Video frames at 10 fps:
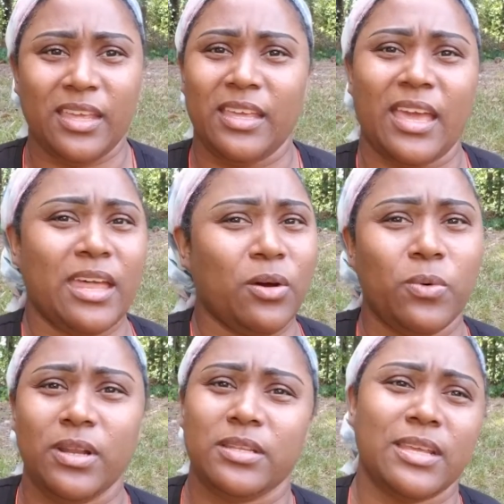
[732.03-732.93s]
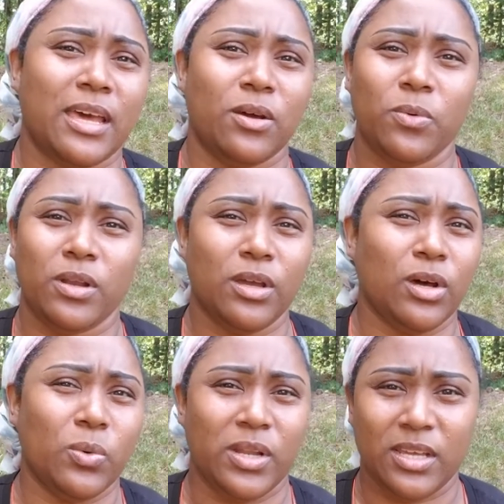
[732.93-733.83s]
I don't want to
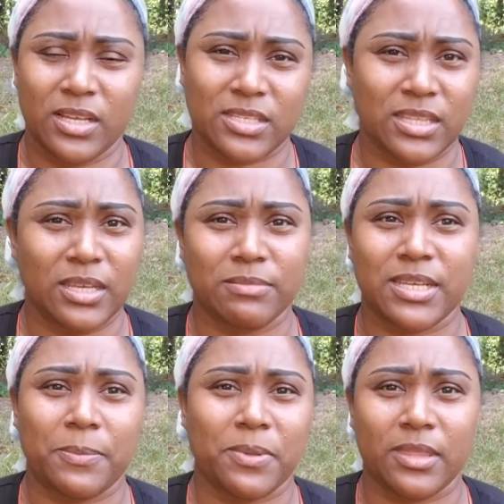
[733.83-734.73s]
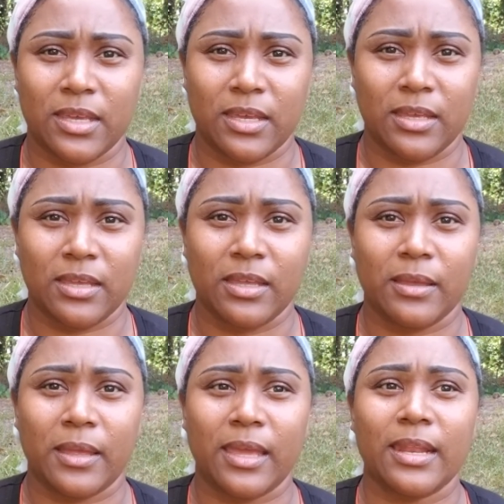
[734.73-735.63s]
go with a us and them type of thing.
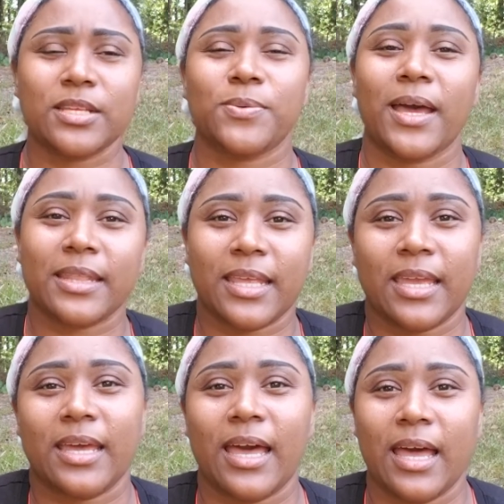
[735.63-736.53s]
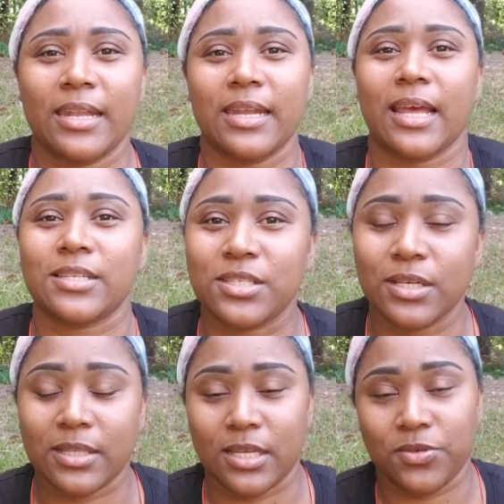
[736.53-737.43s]
And that's why I thank God that I
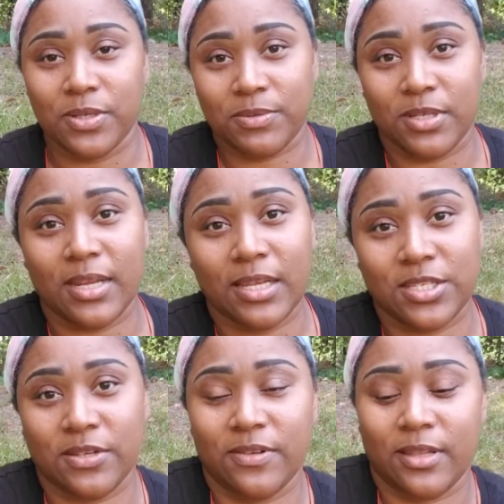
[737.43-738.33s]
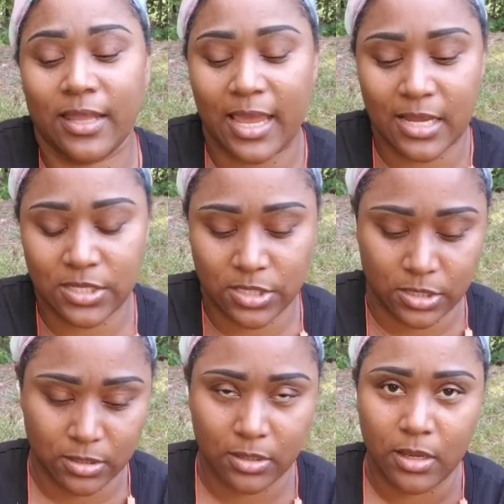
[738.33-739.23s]
took that trip to Nigeria last
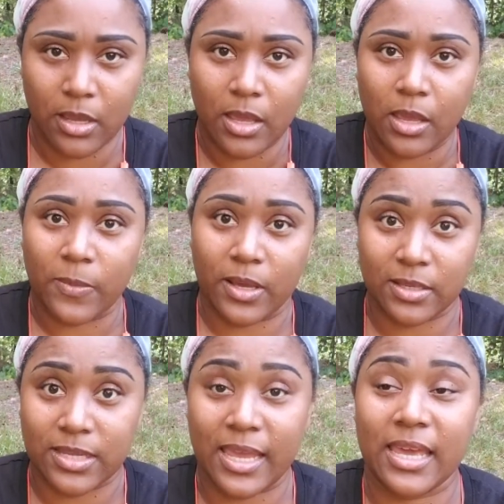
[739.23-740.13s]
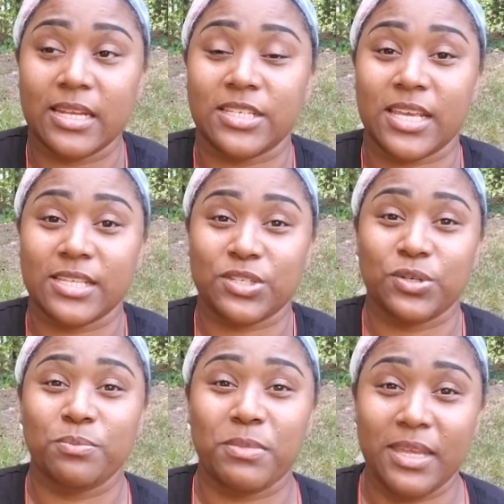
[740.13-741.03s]
year, because I had a chance
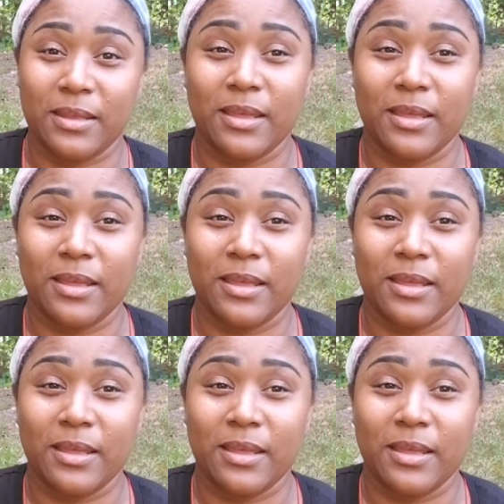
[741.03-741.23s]
to meet